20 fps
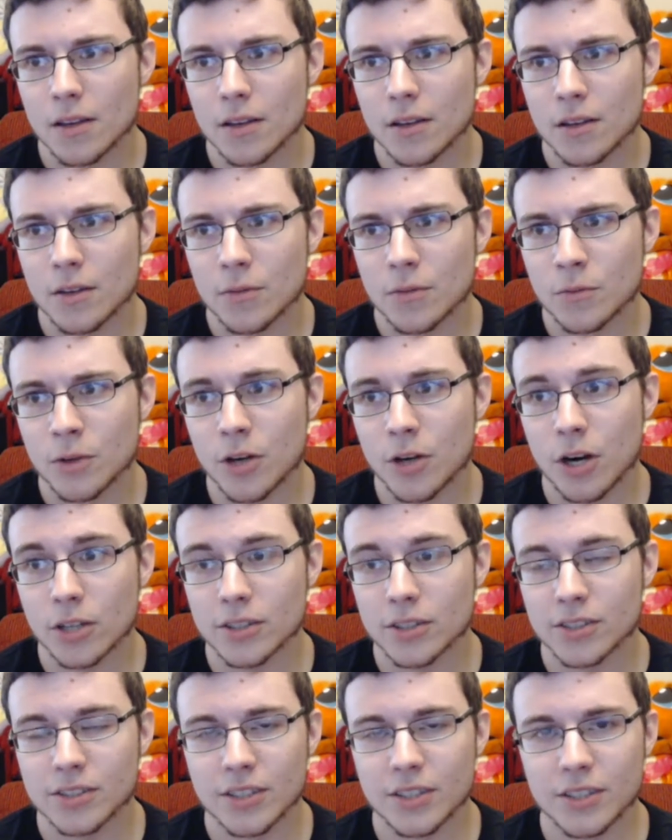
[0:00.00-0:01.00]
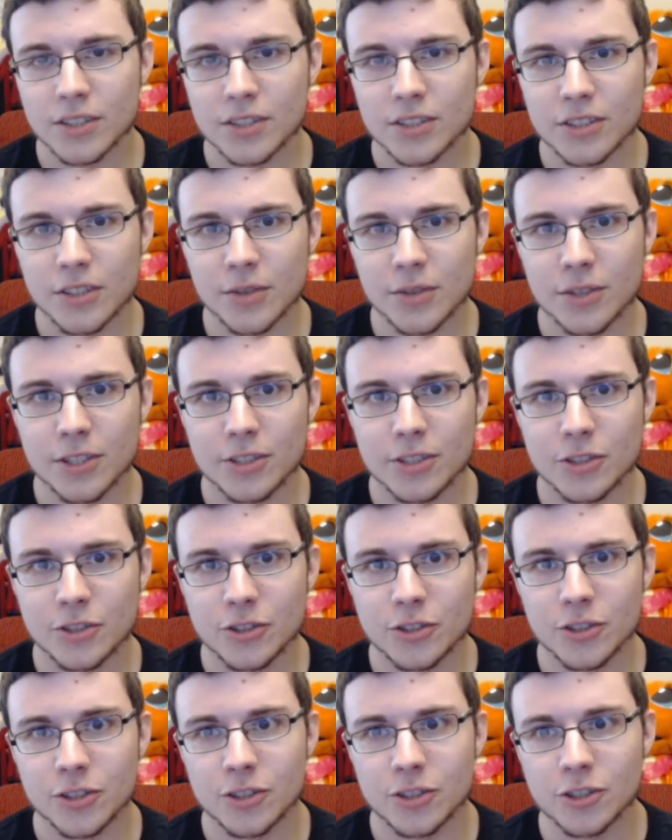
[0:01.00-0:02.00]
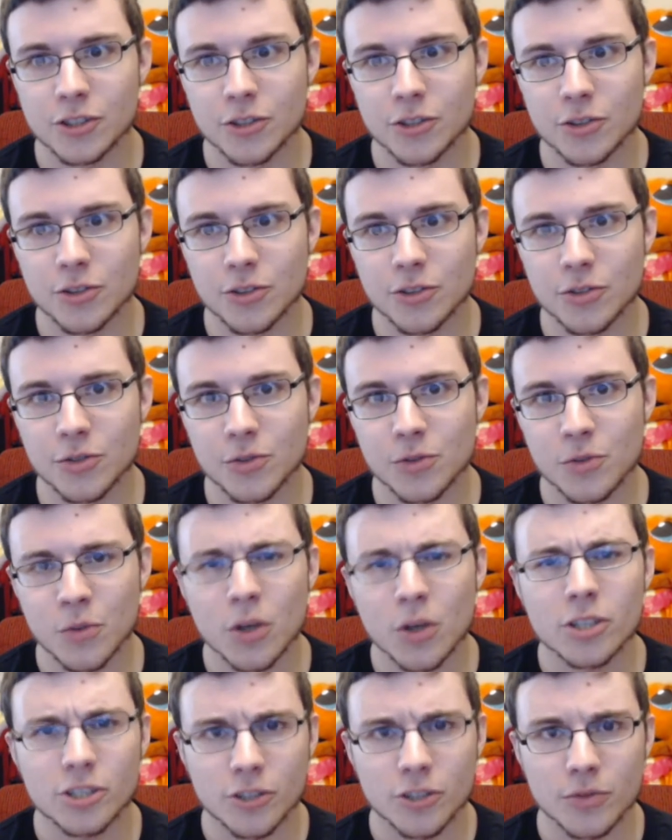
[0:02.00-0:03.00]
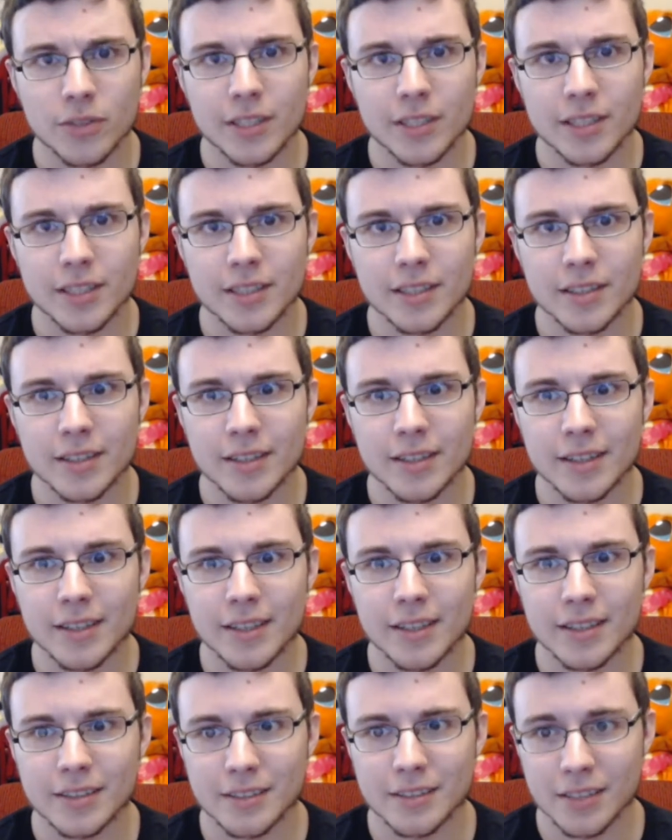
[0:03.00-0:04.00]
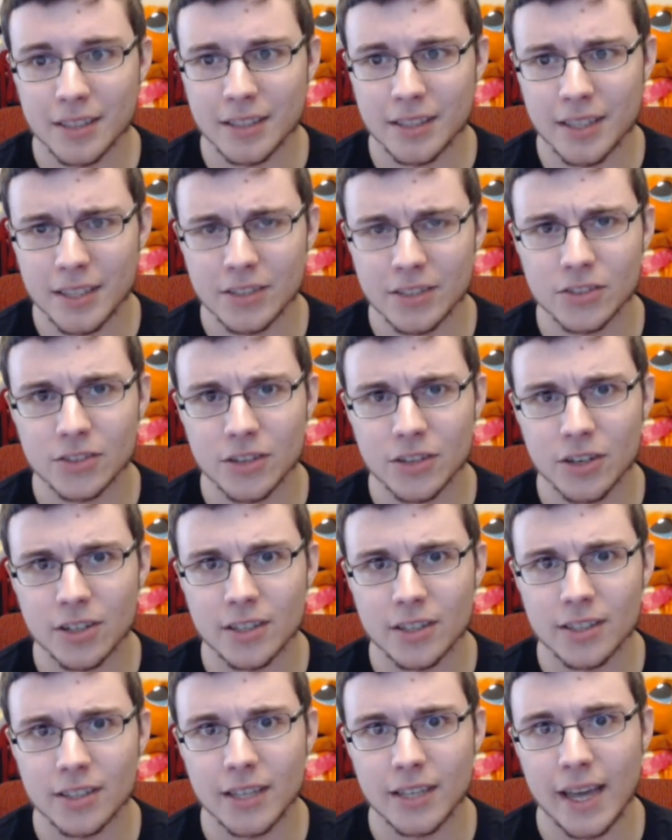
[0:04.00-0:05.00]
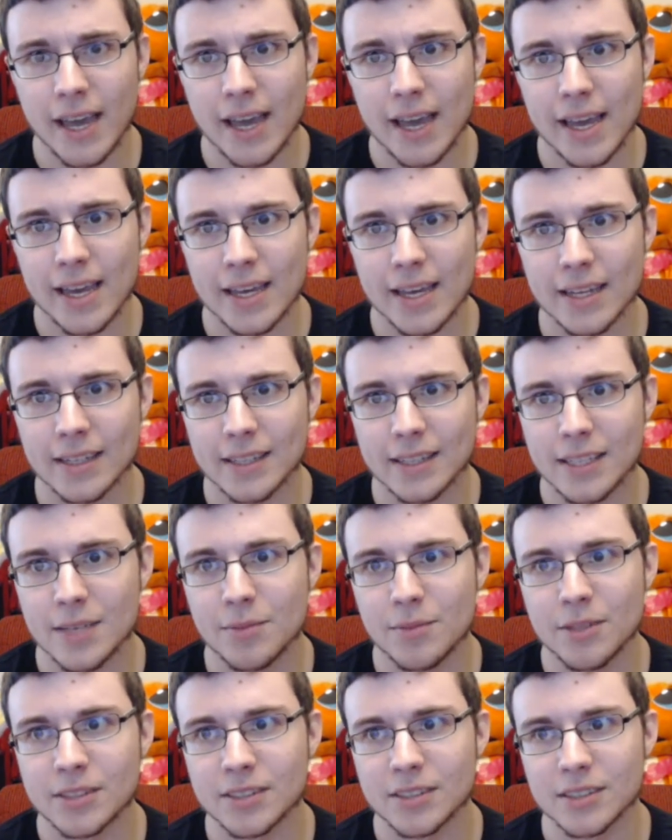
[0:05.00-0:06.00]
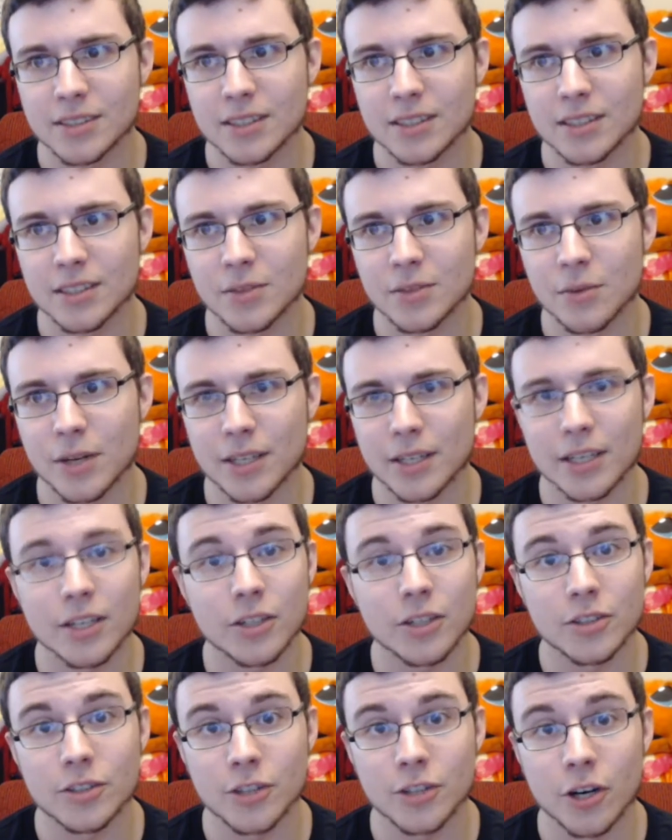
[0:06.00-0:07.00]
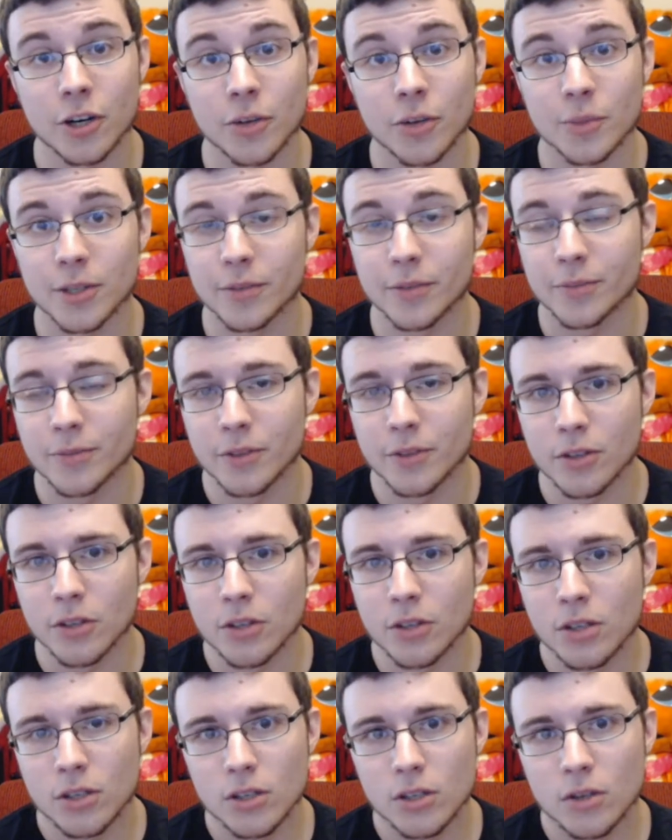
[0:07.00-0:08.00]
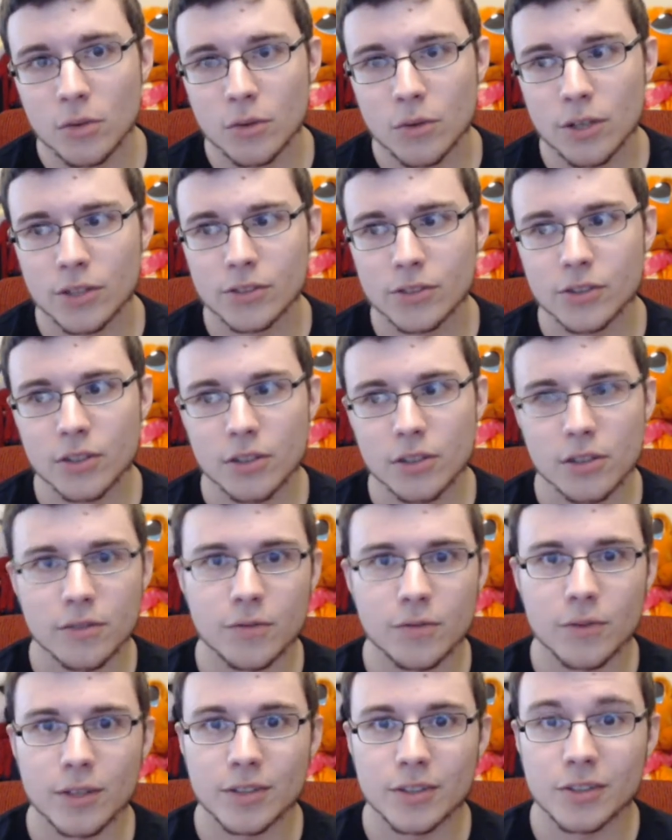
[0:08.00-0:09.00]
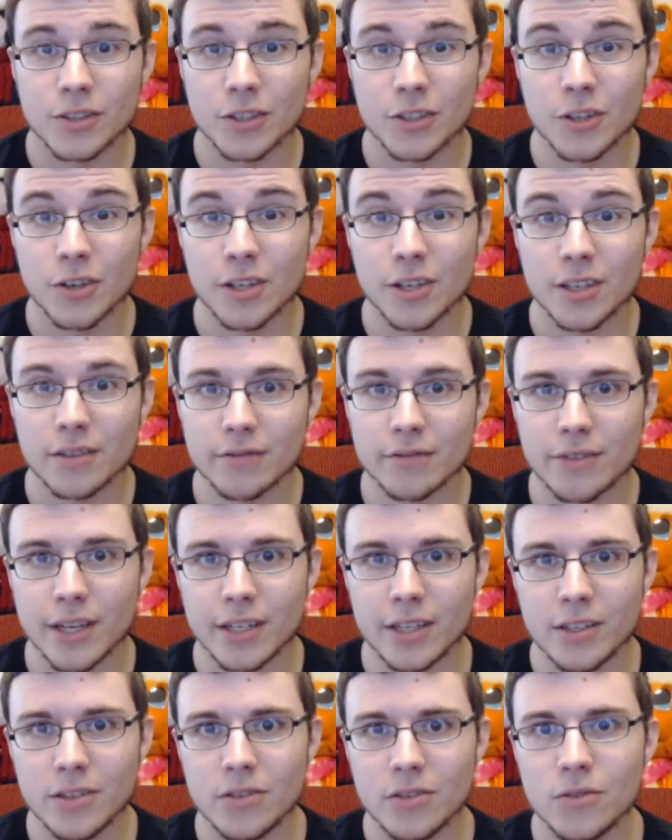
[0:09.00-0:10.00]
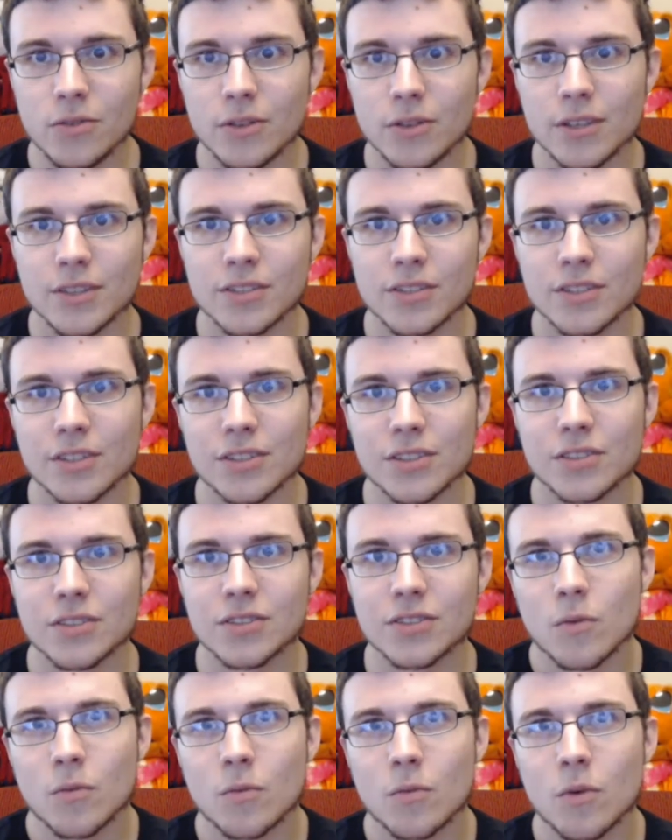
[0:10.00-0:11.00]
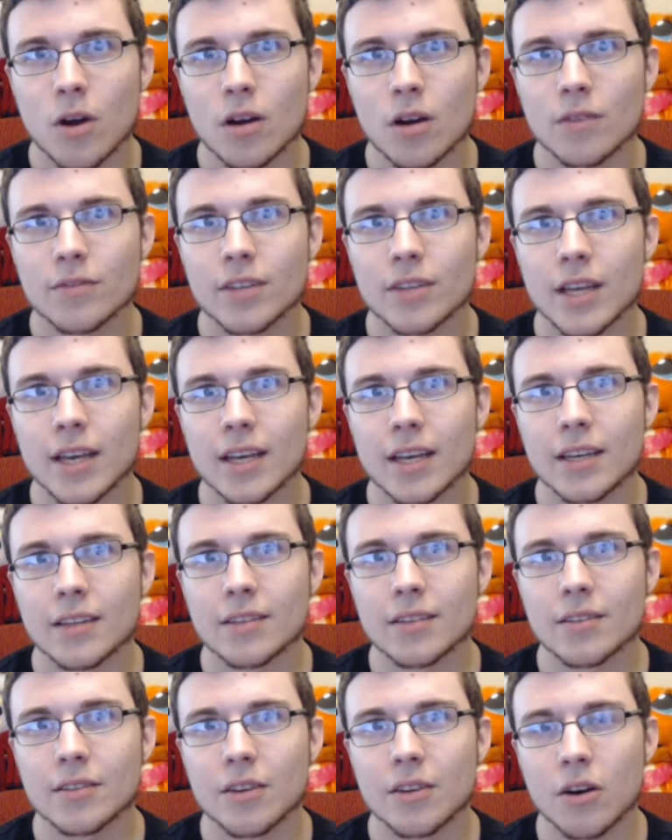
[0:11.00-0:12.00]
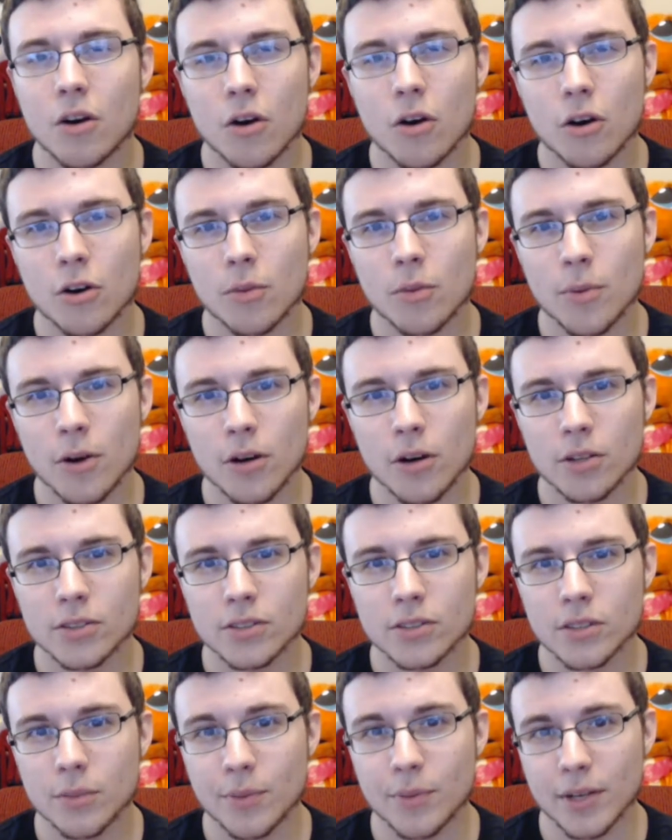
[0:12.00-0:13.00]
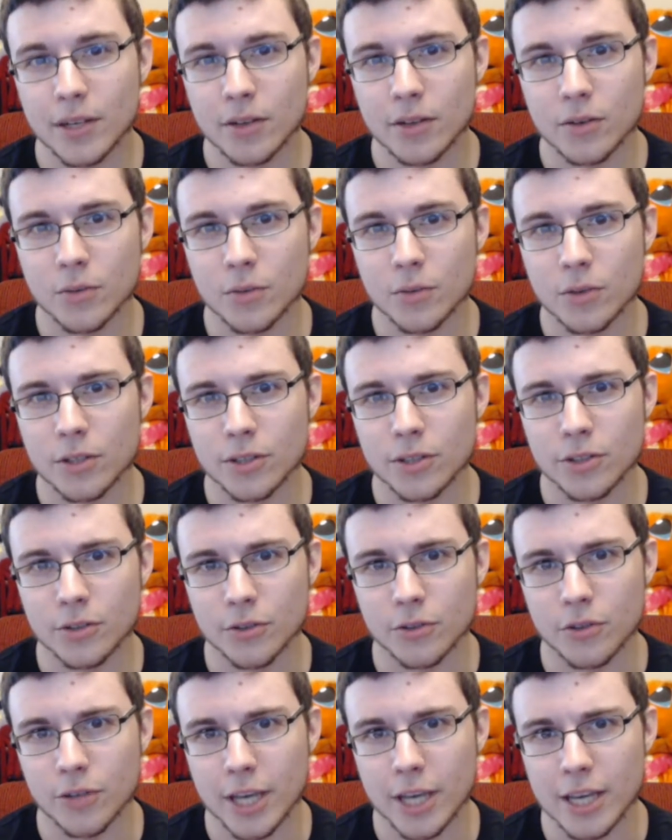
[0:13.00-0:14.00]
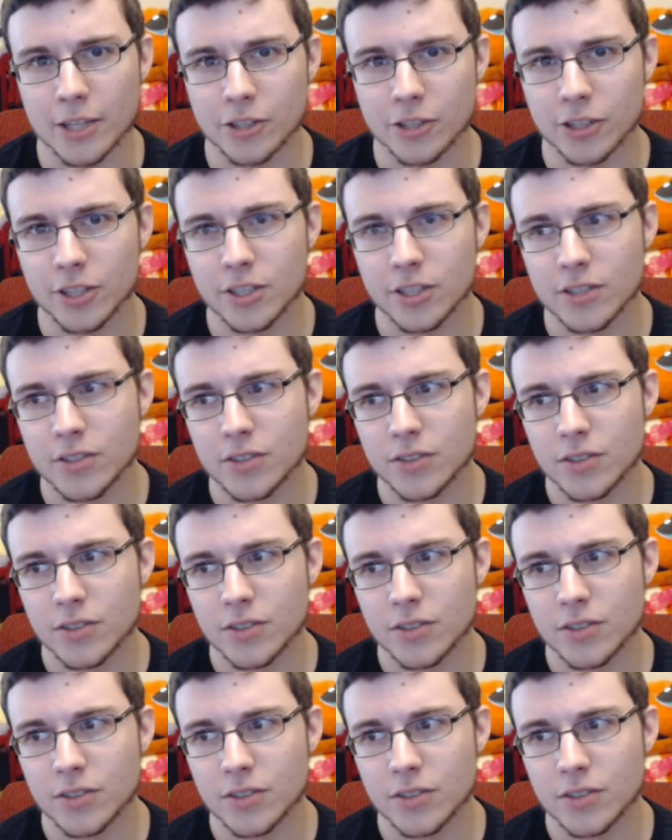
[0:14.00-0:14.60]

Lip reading: regardless, this series should show you what you need to get started and keep consistently running a good tournament. We're going to start off with securing a venue. This is one of the harder parts depending on what your location is.